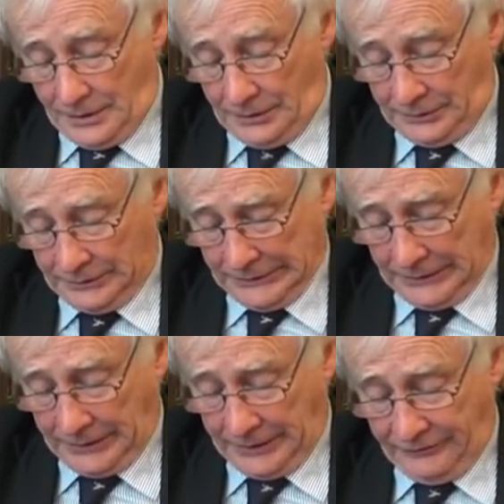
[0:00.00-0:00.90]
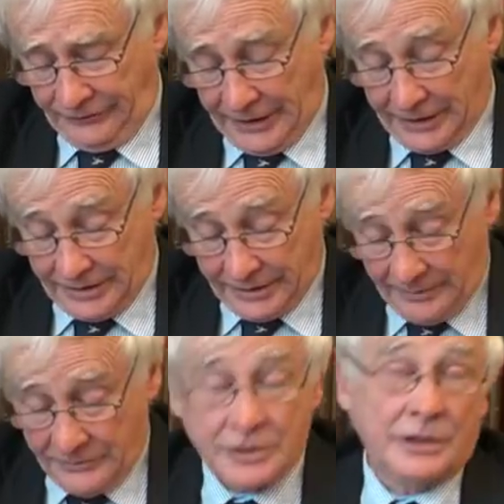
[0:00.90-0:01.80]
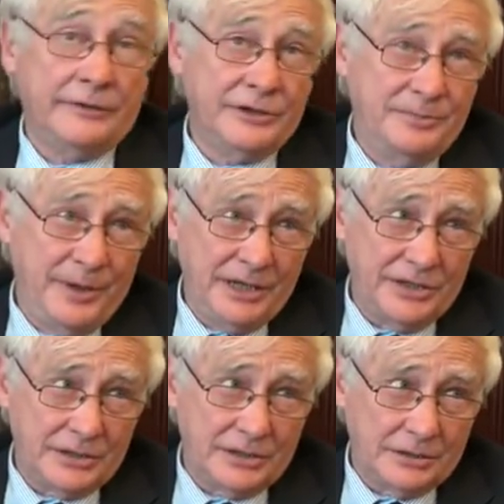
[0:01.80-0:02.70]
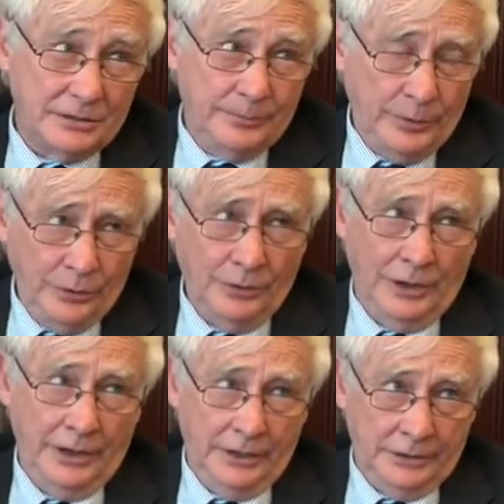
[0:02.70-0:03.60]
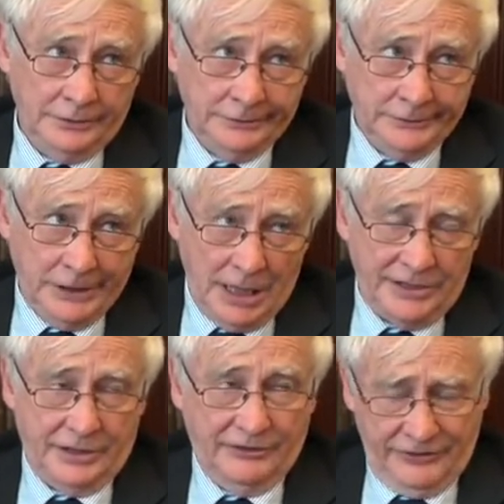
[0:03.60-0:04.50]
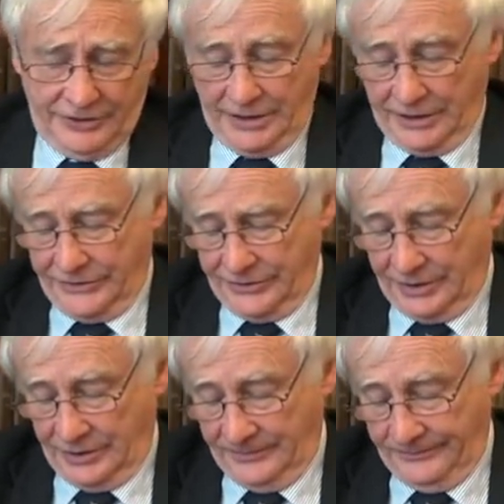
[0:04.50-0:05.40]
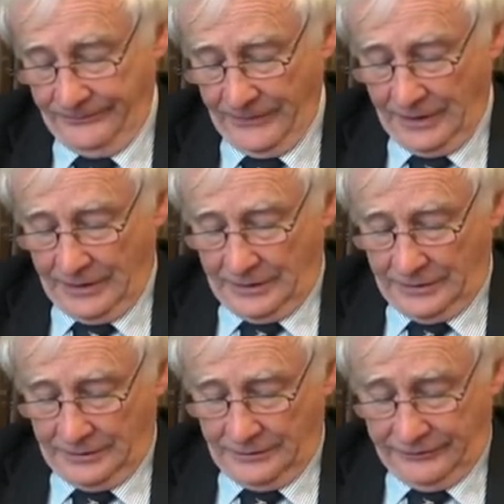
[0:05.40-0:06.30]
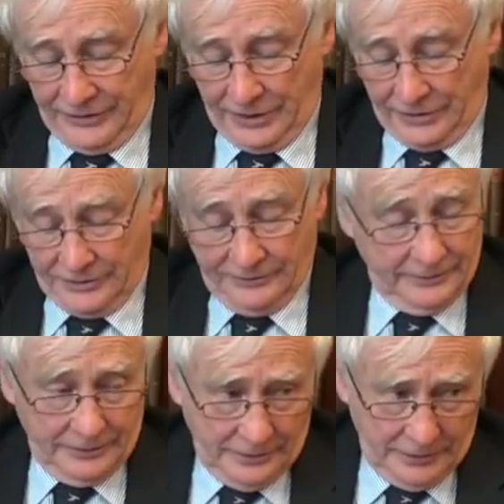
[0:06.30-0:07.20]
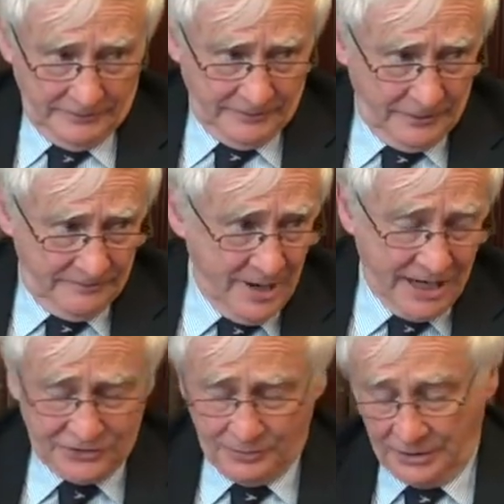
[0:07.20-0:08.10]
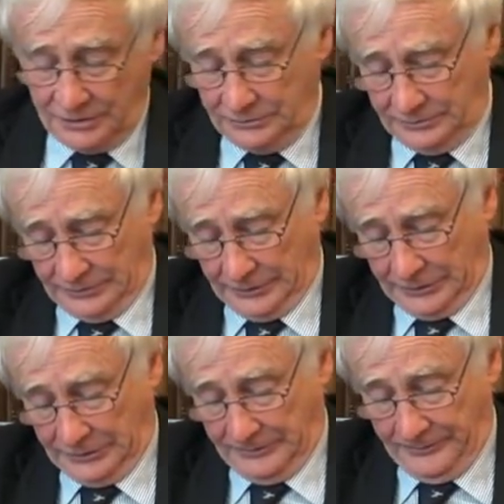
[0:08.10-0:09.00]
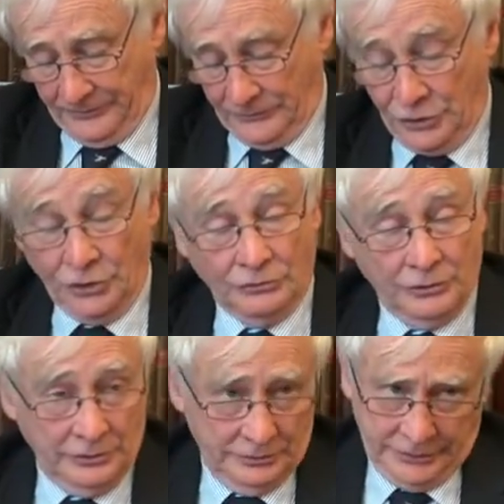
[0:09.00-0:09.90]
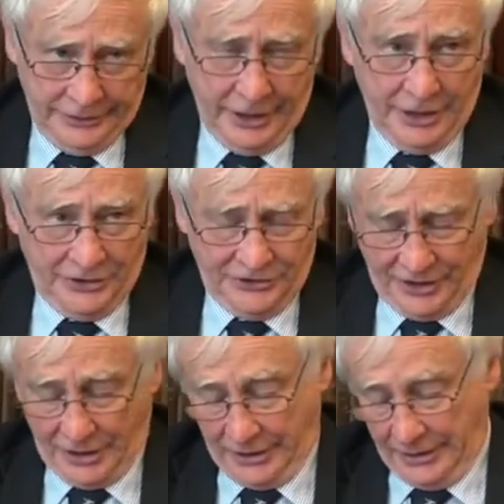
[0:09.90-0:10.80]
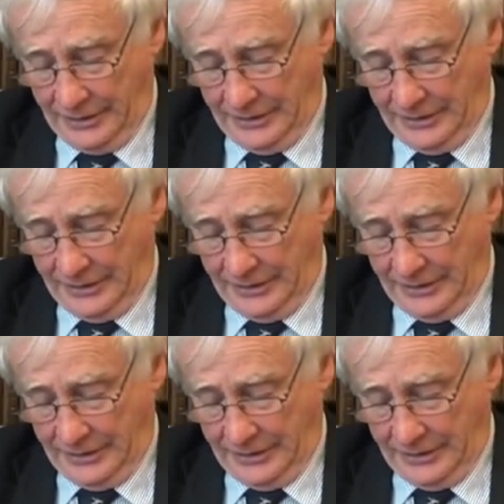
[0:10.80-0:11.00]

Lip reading: In fact, EmDrive is based purely on classic physics, the physics of Maxwell, Newton, and Einstein.